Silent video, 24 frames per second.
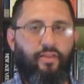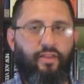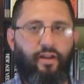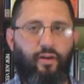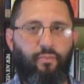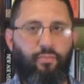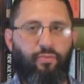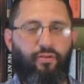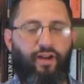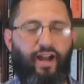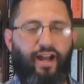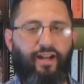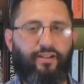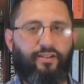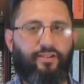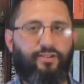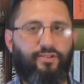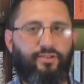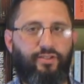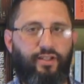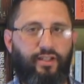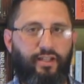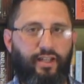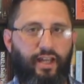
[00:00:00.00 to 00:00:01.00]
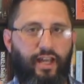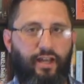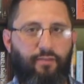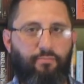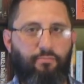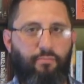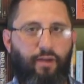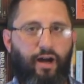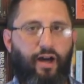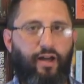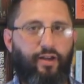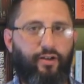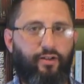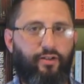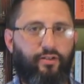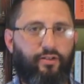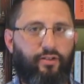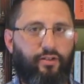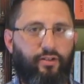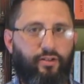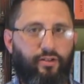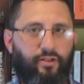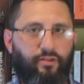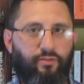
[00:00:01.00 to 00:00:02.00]
They're practicing a
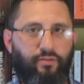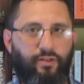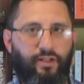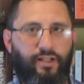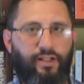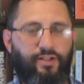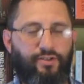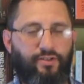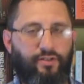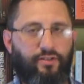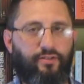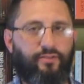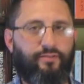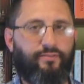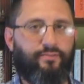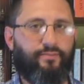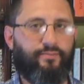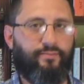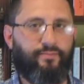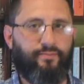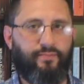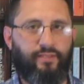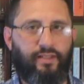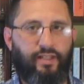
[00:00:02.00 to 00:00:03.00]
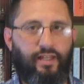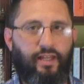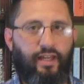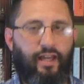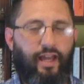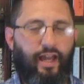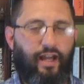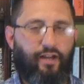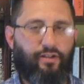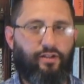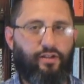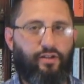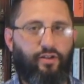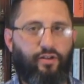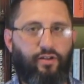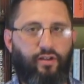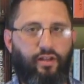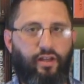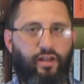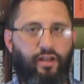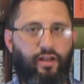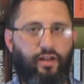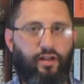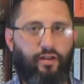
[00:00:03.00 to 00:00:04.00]
modern religion. I actually heard
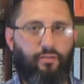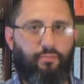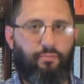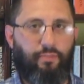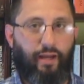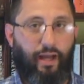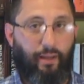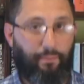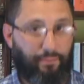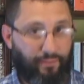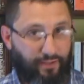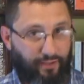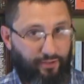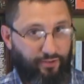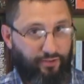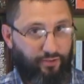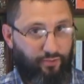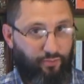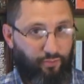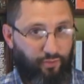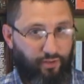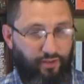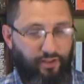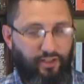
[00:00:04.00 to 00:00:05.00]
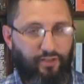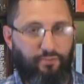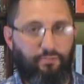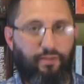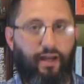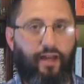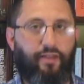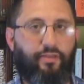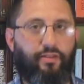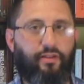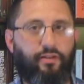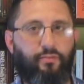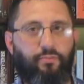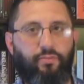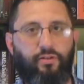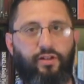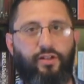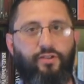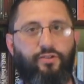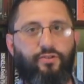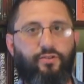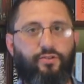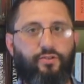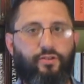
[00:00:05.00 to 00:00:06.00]
a Baptist, one of these Bathlic
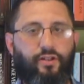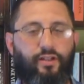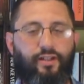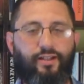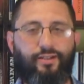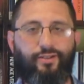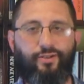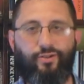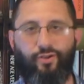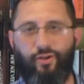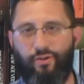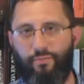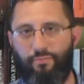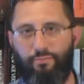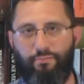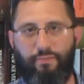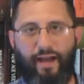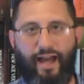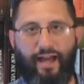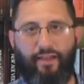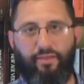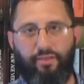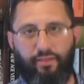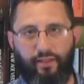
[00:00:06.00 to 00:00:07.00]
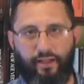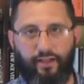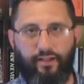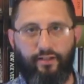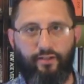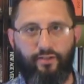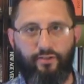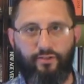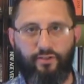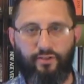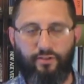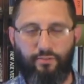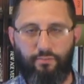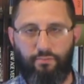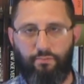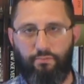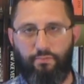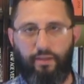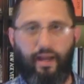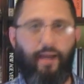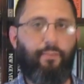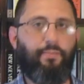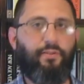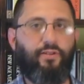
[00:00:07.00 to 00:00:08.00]
preachers, I like to call them Bathlic because it's
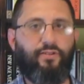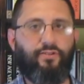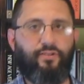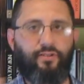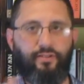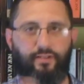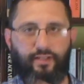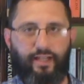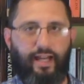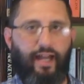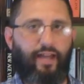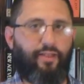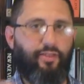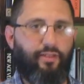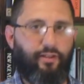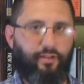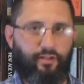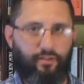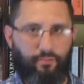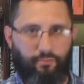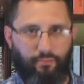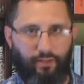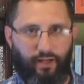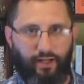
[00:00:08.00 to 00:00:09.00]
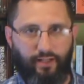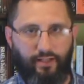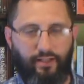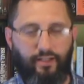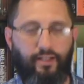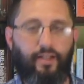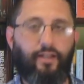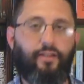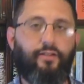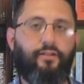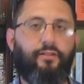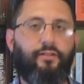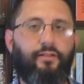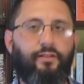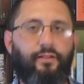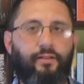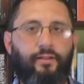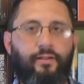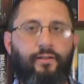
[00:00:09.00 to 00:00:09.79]
Baptist and Catholic combined together,